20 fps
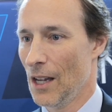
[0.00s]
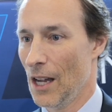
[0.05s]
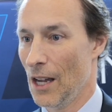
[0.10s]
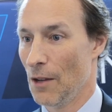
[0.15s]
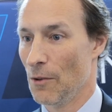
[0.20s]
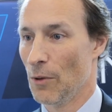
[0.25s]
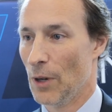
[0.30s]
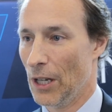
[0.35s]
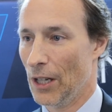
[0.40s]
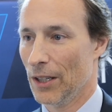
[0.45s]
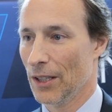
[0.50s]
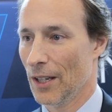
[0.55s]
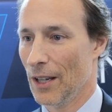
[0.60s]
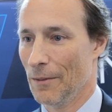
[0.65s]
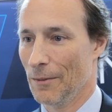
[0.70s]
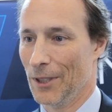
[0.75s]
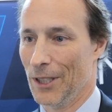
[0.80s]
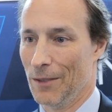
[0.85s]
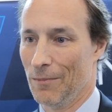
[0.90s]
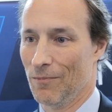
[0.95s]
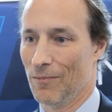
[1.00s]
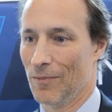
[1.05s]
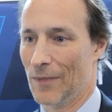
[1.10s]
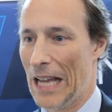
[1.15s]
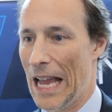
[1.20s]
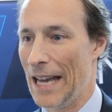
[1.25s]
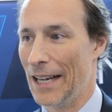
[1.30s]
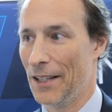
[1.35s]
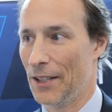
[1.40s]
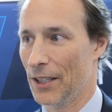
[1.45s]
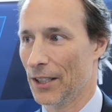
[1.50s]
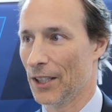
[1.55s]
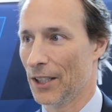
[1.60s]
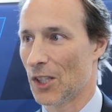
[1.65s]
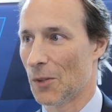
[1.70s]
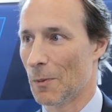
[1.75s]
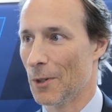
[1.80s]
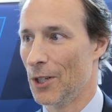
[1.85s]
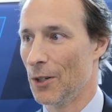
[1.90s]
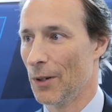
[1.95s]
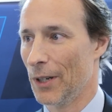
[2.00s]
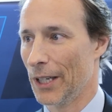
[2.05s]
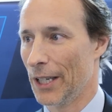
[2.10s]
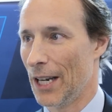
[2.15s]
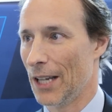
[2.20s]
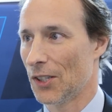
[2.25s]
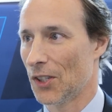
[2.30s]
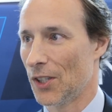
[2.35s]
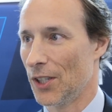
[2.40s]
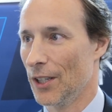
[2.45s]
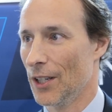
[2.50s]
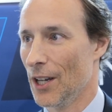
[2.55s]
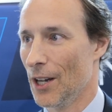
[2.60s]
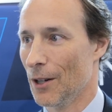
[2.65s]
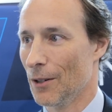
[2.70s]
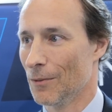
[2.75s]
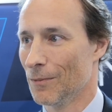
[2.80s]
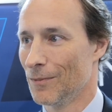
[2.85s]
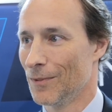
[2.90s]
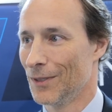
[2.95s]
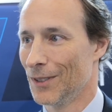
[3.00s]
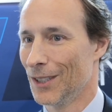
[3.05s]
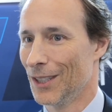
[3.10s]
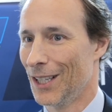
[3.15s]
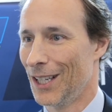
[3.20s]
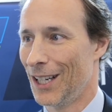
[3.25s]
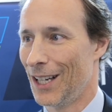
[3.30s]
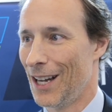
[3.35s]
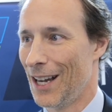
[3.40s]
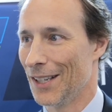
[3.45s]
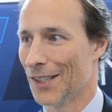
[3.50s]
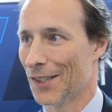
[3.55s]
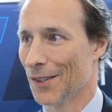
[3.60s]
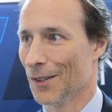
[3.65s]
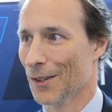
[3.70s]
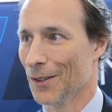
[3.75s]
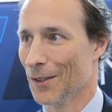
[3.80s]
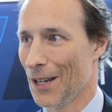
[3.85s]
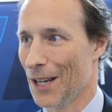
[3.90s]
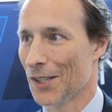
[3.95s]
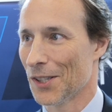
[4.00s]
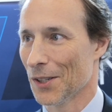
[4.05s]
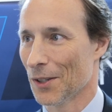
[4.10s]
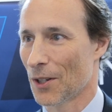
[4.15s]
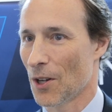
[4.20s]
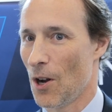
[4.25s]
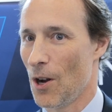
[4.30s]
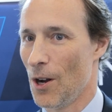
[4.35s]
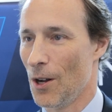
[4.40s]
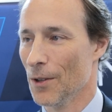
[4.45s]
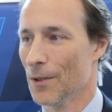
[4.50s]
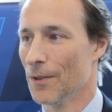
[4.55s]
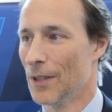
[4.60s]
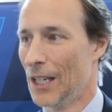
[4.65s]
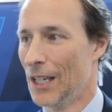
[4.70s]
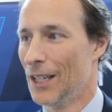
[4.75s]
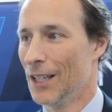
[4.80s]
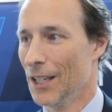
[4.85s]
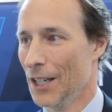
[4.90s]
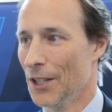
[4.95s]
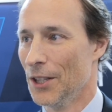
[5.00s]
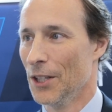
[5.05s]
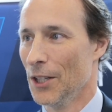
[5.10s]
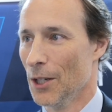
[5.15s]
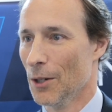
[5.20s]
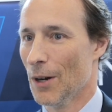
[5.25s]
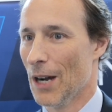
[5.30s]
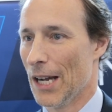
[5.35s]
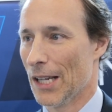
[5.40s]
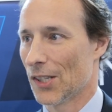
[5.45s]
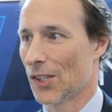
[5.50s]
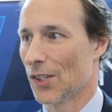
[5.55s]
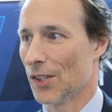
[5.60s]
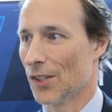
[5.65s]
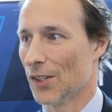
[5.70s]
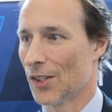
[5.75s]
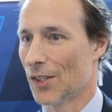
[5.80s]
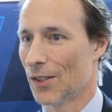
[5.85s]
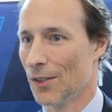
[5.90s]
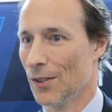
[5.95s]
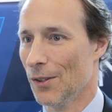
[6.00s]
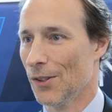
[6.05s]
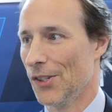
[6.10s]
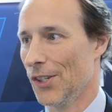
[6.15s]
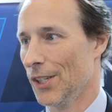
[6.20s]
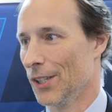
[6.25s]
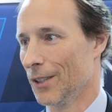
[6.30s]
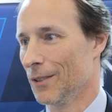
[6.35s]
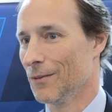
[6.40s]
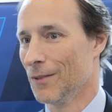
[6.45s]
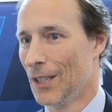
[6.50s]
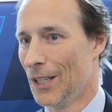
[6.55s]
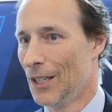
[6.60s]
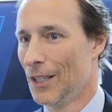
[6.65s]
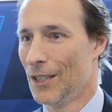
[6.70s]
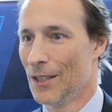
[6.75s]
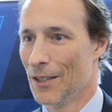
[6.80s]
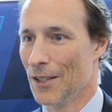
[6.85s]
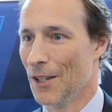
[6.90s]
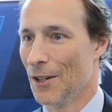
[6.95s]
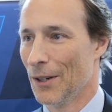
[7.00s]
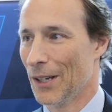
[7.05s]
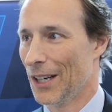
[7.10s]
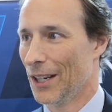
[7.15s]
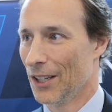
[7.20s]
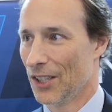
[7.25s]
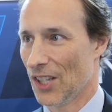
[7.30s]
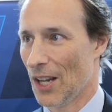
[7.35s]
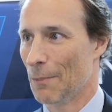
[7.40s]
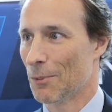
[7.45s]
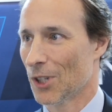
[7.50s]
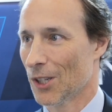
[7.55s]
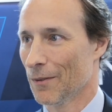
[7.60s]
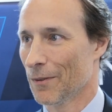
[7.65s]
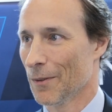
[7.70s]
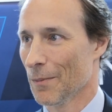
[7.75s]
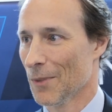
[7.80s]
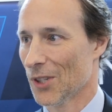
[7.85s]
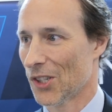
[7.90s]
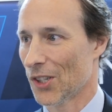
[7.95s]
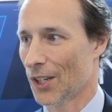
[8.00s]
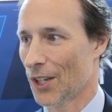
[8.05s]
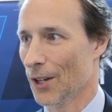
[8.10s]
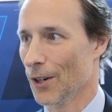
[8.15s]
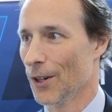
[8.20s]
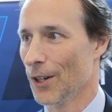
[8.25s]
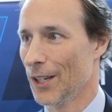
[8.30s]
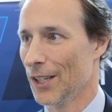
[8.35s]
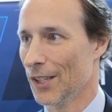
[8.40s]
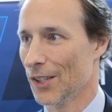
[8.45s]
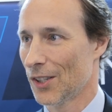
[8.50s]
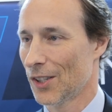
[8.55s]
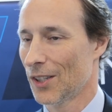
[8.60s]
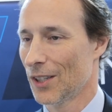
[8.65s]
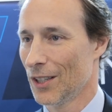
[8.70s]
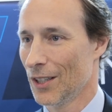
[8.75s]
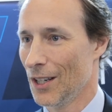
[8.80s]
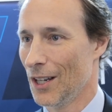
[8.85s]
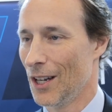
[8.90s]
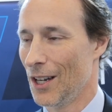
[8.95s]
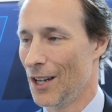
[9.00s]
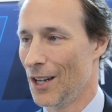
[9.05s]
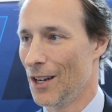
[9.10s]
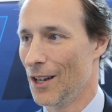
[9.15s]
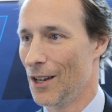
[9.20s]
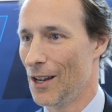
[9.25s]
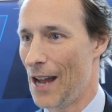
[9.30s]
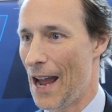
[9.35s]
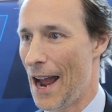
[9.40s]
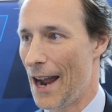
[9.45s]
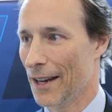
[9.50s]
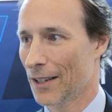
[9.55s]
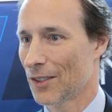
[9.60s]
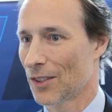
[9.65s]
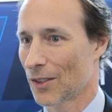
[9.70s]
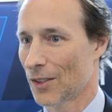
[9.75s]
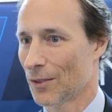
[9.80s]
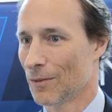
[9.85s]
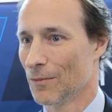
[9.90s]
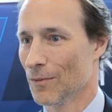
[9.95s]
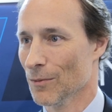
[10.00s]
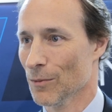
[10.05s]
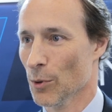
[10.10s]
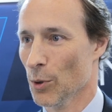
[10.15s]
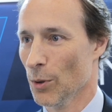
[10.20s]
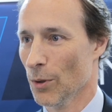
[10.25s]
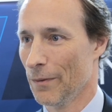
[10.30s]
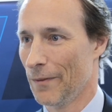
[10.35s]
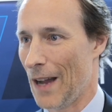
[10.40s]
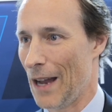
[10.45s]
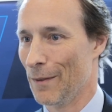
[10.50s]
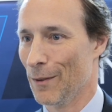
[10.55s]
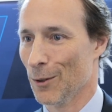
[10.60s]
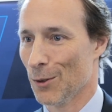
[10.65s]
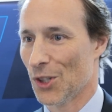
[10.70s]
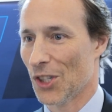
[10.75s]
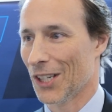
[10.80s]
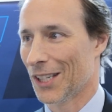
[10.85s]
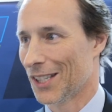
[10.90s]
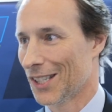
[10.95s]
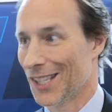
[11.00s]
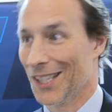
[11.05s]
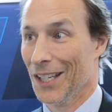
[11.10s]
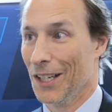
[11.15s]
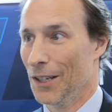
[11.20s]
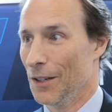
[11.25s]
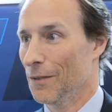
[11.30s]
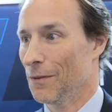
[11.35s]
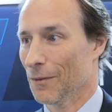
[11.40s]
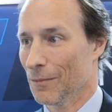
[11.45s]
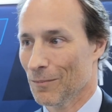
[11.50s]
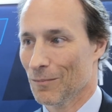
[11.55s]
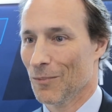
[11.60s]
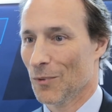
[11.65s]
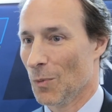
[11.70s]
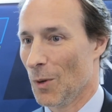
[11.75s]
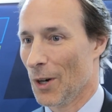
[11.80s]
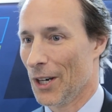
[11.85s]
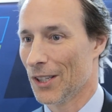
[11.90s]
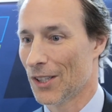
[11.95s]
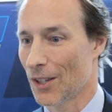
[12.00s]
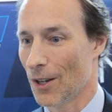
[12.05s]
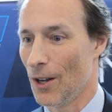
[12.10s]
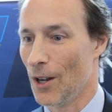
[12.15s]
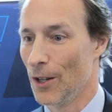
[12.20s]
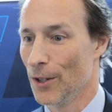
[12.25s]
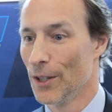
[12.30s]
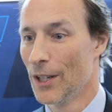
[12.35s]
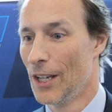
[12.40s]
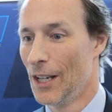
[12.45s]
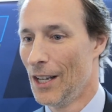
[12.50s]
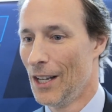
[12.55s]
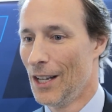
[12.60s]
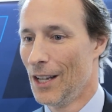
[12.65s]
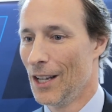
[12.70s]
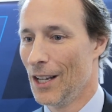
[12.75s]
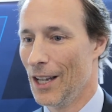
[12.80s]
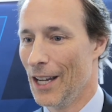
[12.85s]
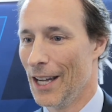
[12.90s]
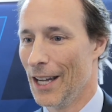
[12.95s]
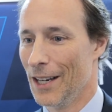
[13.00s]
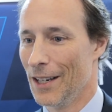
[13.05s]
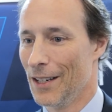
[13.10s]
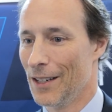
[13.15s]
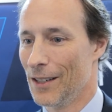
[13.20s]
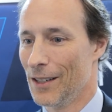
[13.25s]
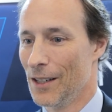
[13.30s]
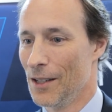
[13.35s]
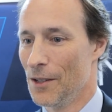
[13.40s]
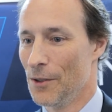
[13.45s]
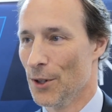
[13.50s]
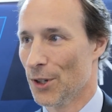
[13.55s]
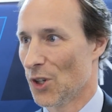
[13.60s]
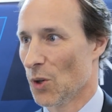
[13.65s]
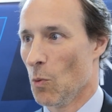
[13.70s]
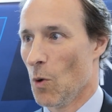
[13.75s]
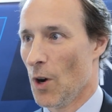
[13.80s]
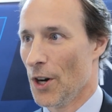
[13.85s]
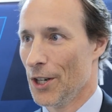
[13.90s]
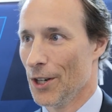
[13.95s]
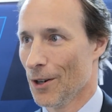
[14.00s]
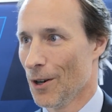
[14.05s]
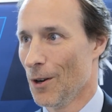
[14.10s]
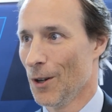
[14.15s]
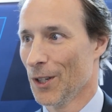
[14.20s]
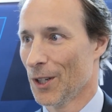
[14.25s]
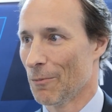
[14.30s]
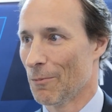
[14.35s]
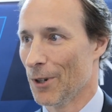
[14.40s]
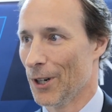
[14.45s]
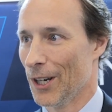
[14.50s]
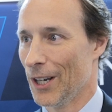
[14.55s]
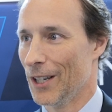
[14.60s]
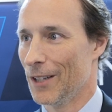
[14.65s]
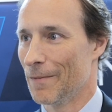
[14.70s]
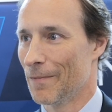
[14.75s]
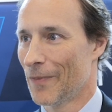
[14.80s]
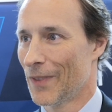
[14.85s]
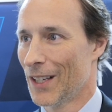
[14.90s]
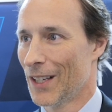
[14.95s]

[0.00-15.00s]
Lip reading: Well, I mean, anything that's been doing an STO, as they're called, in the U.S. is using, you know, an exemption from the Securities Act, Rule 506C, is what it's called, and there's a 1-year holding period.